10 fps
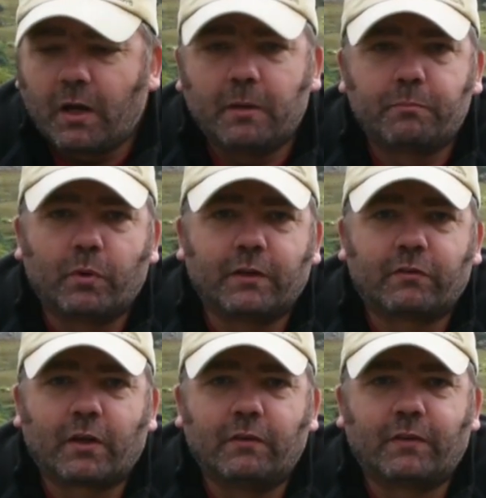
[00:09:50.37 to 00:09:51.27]
a
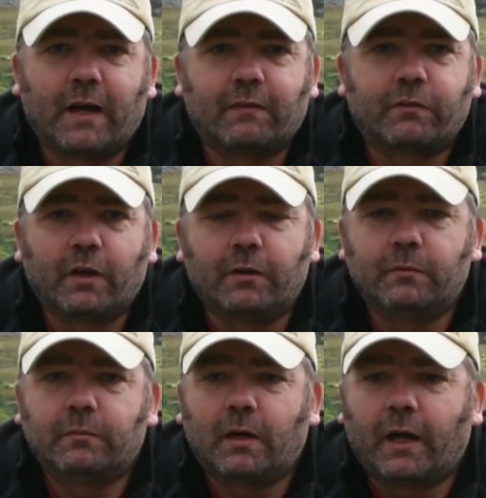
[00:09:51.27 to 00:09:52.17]
brilliant stove to have,
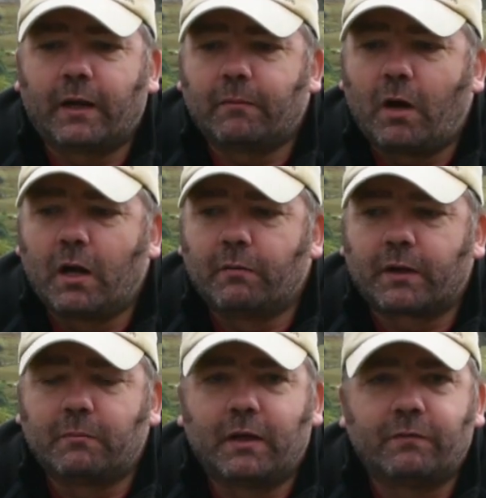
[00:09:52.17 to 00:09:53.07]
so I highly
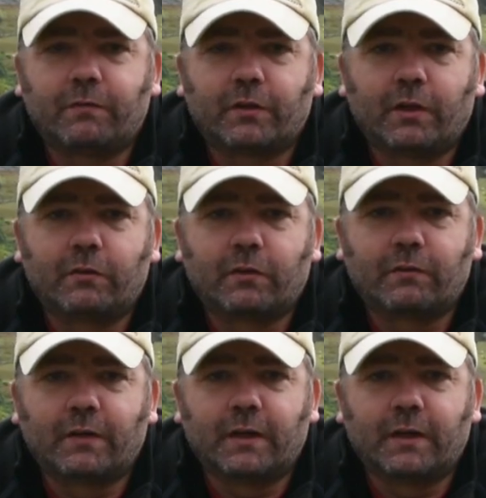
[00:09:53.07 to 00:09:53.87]
recommend it for those sort of